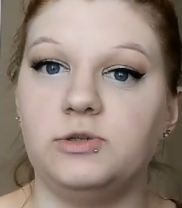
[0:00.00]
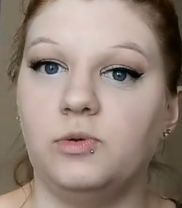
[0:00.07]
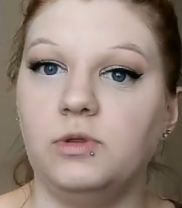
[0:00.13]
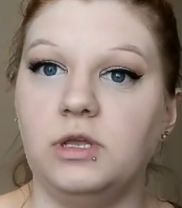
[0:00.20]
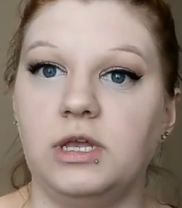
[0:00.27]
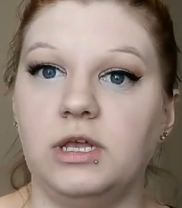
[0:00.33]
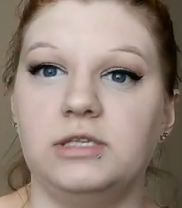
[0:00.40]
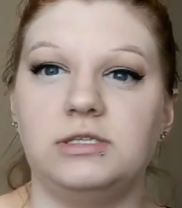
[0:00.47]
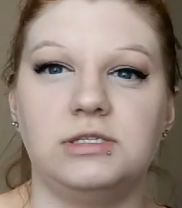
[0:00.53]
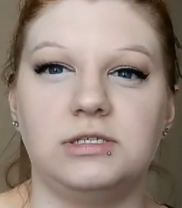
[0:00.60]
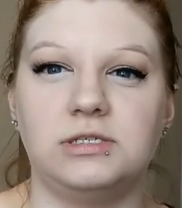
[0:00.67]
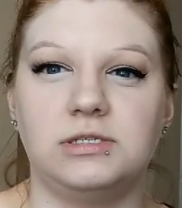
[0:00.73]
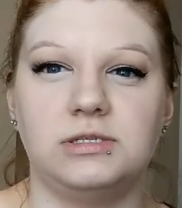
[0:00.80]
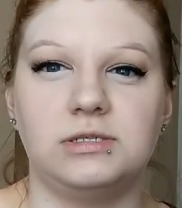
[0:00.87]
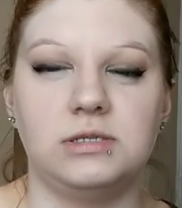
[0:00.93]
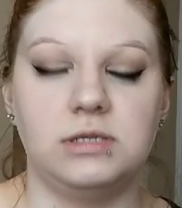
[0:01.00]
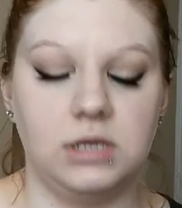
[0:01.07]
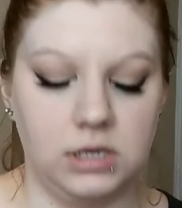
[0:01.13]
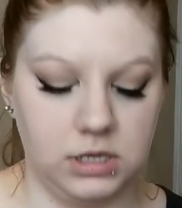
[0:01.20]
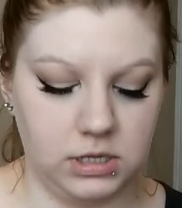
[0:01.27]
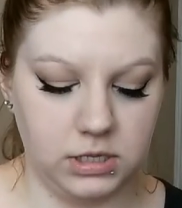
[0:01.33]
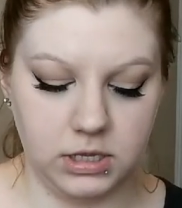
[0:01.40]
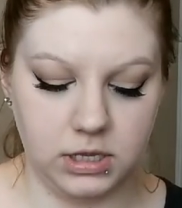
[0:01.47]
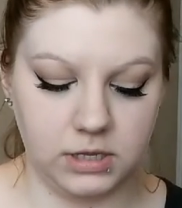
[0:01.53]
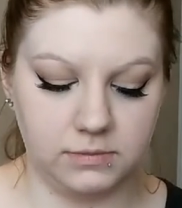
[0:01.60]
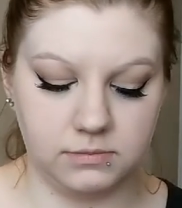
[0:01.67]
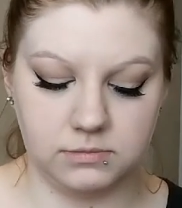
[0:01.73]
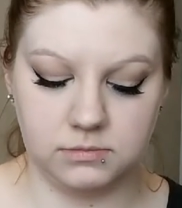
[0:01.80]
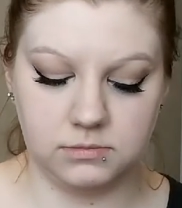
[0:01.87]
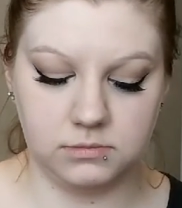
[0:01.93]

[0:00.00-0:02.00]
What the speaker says: It's like